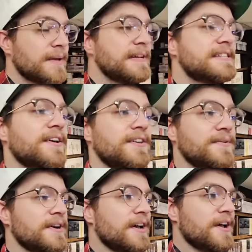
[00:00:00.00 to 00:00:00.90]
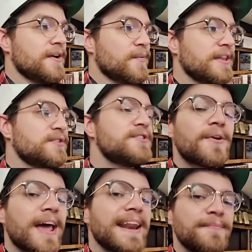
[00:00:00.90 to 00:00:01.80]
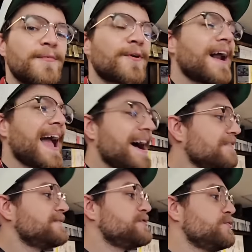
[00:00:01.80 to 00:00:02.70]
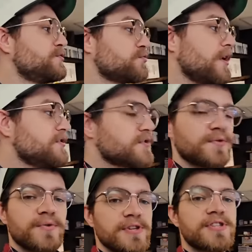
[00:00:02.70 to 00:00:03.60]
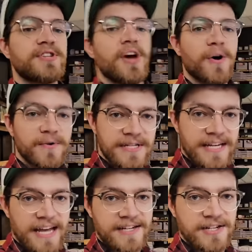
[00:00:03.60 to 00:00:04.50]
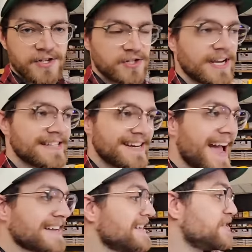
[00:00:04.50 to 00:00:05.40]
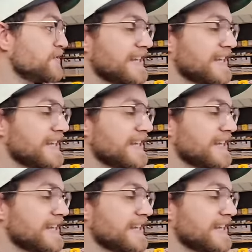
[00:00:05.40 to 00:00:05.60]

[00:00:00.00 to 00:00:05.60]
me tell you, when you don't anymore have to trudge through the snow to get to your sheds and access your